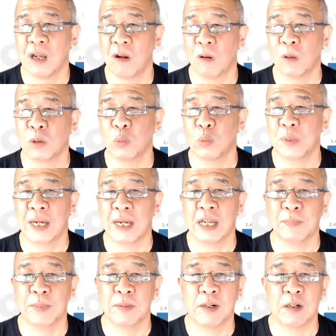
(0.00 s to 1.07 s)
Also, we are at
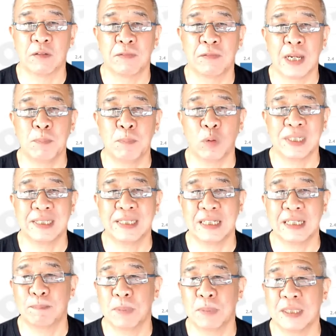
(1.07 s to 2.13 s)
about
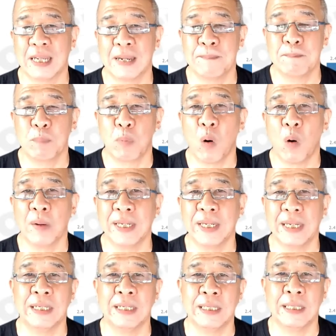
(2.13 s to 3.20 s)
5.6% point
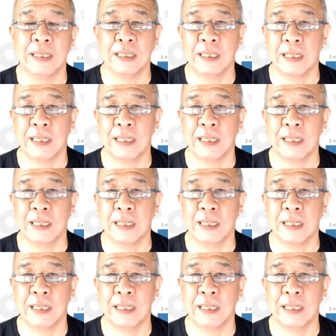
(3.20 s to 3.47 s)
in